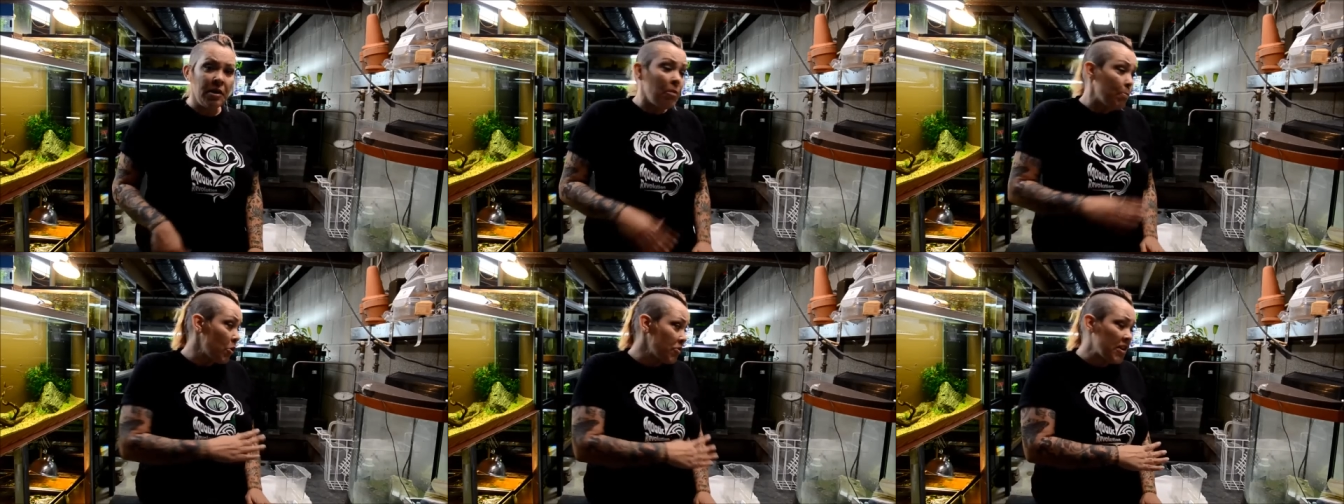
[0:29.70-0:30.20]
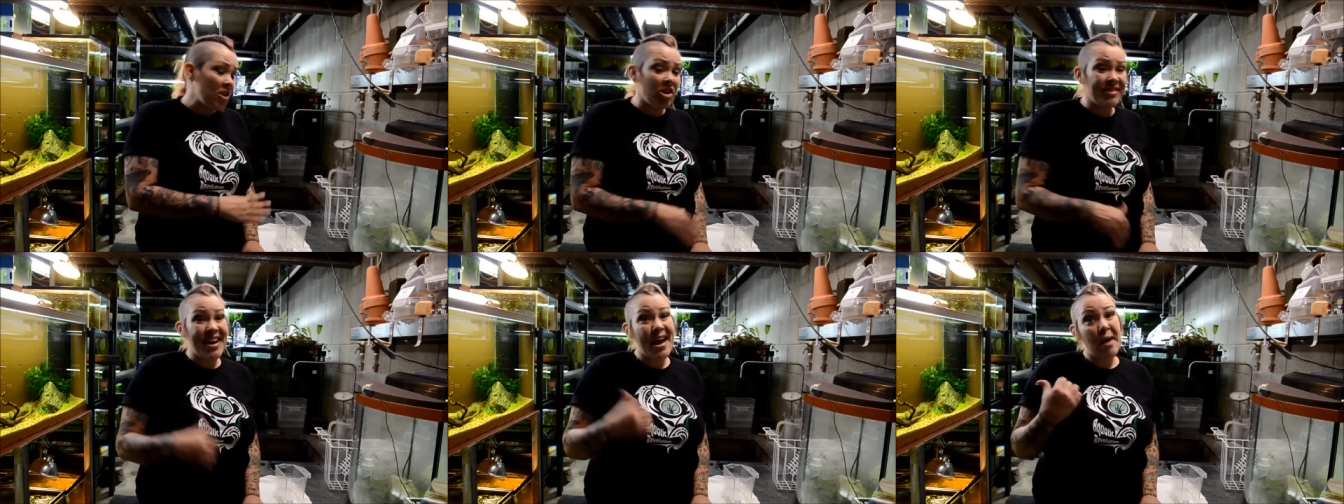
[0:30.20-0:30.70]
both in our
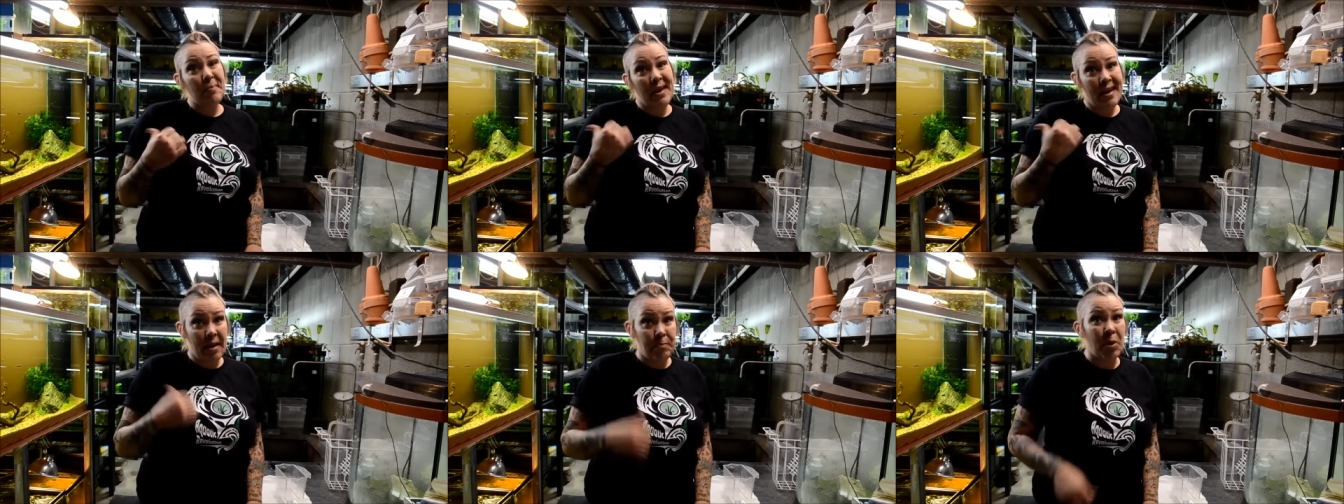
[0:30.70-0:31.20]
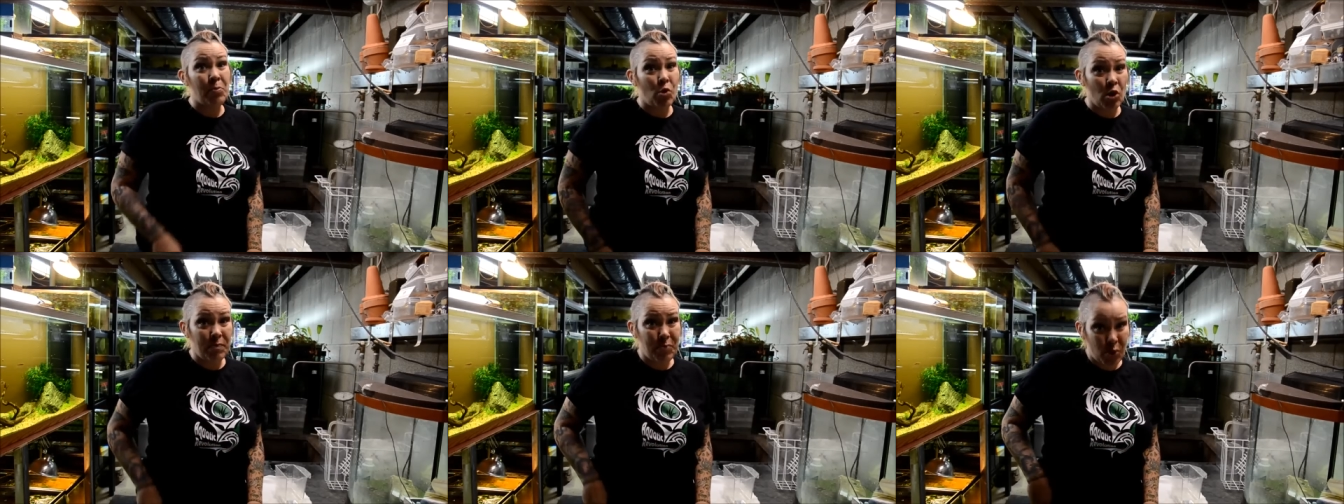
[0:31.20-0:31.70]
tap, but
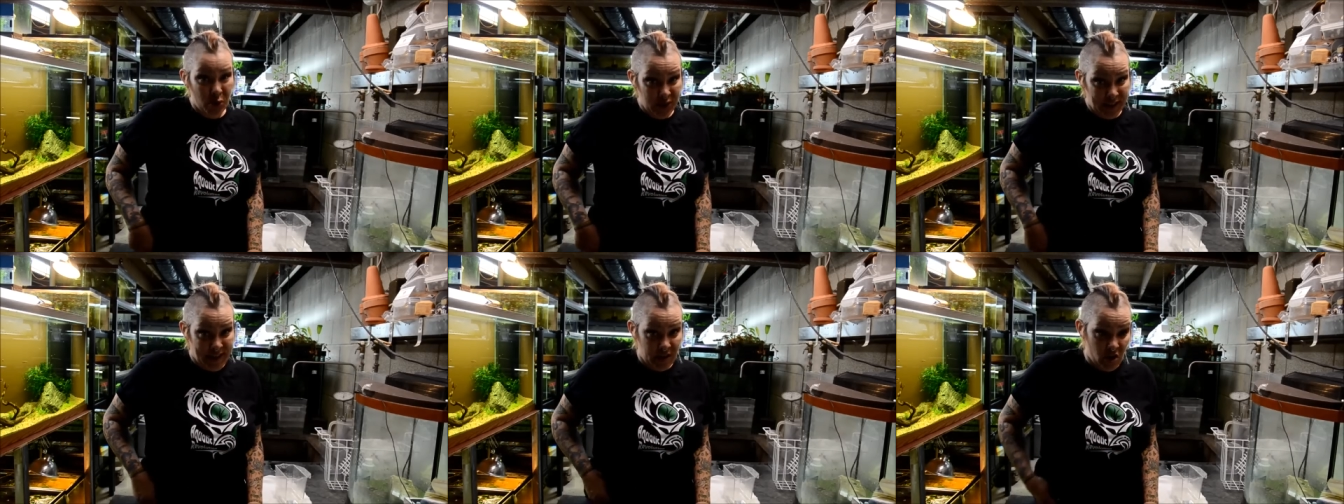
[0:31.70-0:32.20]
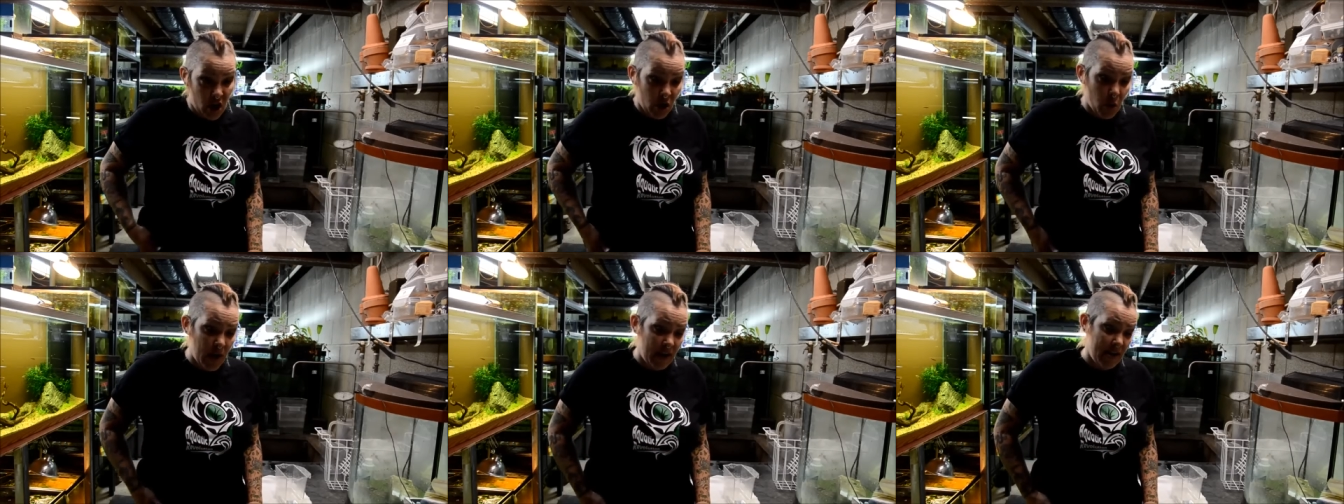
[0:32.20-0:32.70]
more importantly in our
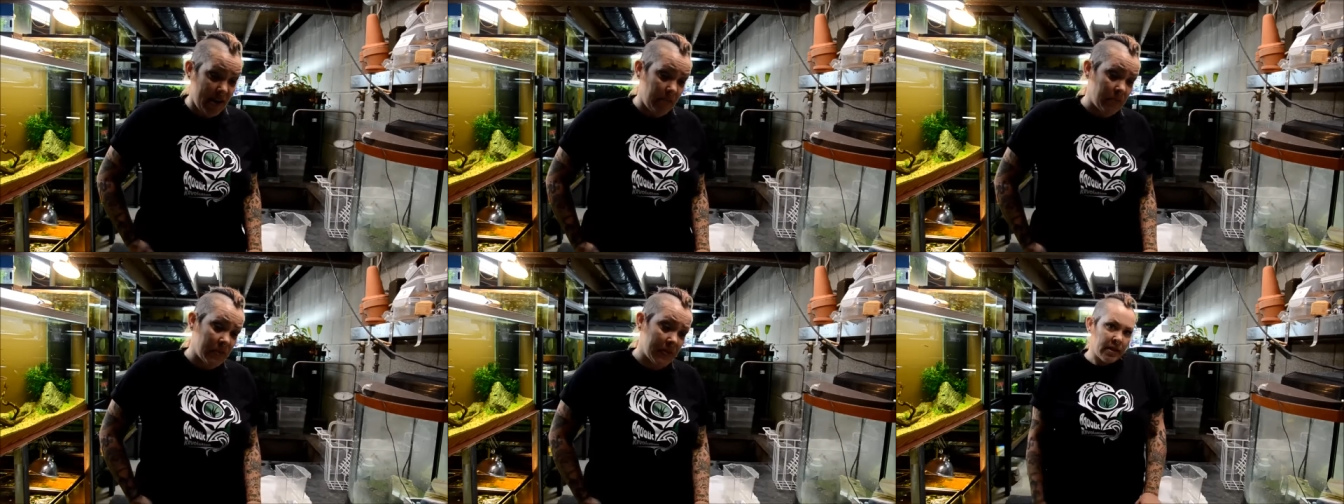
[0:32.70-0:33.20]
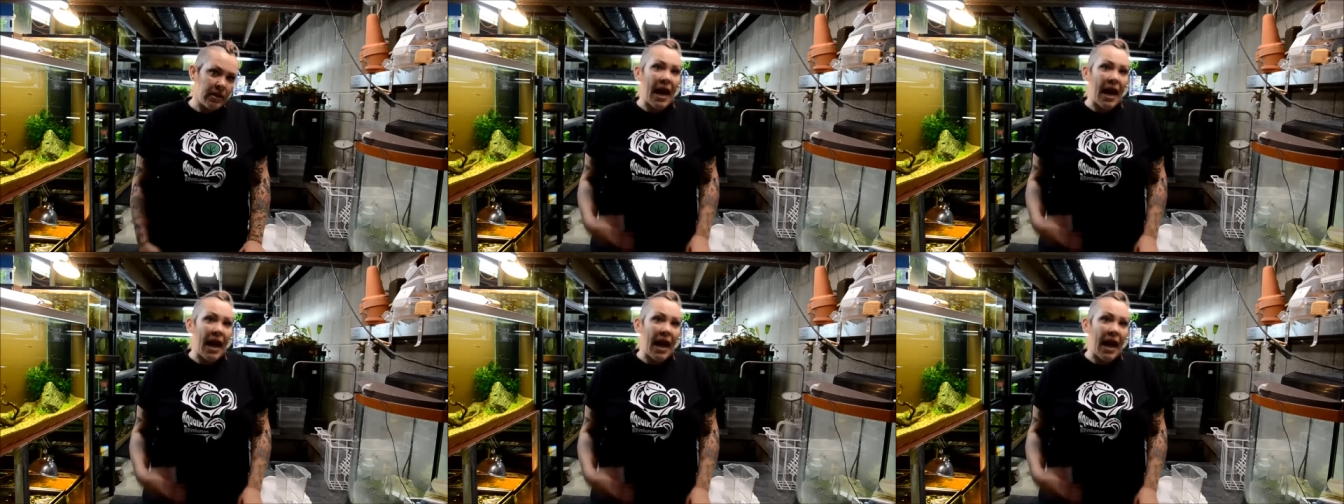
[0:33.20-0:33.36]
aquariums.